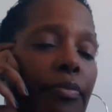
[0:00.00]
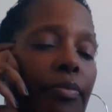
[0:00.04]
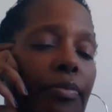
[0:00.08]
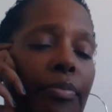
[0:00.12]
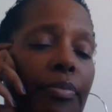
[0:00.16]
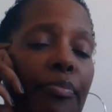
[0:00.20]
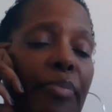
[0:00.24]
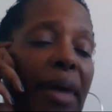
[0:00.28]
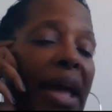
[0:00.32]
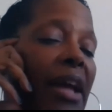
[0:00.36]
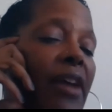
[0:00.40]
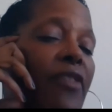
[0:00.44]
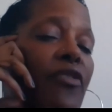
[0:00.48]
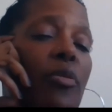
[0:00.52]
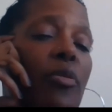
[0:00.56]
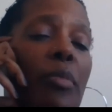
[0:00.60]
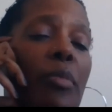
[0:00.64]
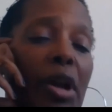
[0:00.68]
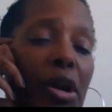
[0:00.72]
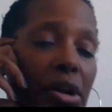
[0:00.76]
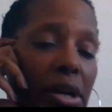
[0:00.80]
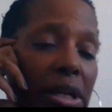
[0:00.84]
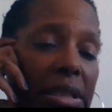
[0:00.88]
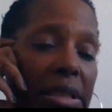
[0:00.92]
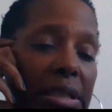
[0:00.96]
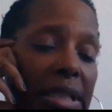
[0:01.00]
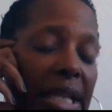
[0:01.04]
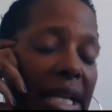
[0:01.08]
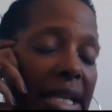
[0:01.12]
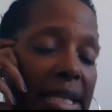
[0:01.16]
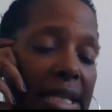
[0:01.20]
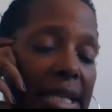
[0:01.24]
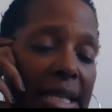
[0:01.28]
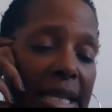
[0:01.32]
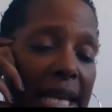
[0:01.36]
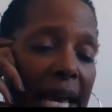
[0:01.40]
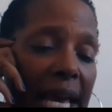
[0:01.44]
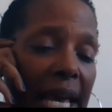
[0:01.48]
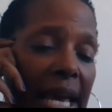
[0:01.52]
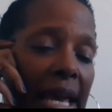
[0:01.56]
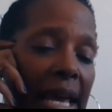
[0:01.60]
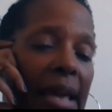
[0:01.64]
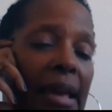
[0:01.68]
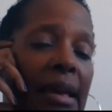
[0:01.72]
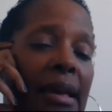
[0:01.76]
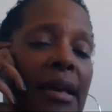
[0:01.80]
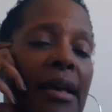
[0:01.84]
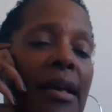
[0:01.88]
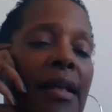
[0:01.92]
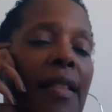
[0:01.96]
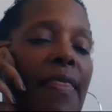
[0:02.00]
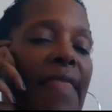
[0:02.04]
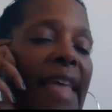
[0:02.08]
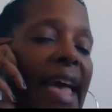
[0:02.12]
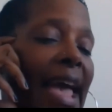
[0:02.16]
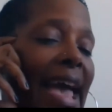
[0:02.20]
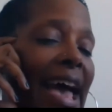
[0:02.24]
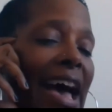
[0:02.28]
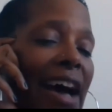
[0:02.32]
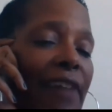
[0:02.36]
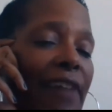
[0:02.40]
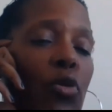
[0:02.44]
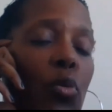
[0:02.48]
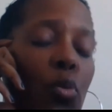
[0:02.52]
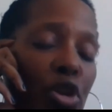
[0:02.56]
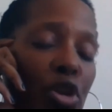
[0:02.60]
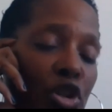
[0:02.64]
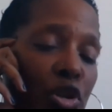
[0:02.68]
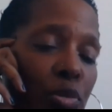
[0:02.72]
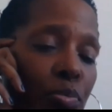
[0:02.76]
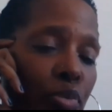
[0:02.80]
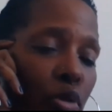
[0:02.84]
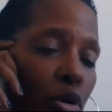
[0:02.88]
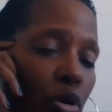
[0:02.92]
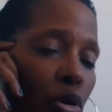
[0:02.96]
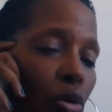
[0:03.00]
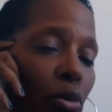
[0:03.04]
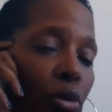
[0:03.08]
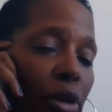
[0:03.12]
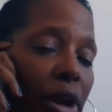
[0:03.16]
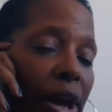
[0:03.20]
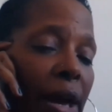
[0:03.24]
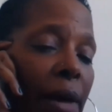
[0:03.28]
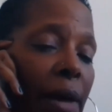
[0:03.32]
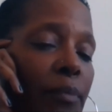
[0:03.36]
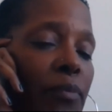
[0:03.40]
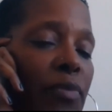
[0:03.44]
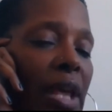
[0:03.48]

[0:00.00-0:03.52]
Bank of America, let's say, they have a Wish program,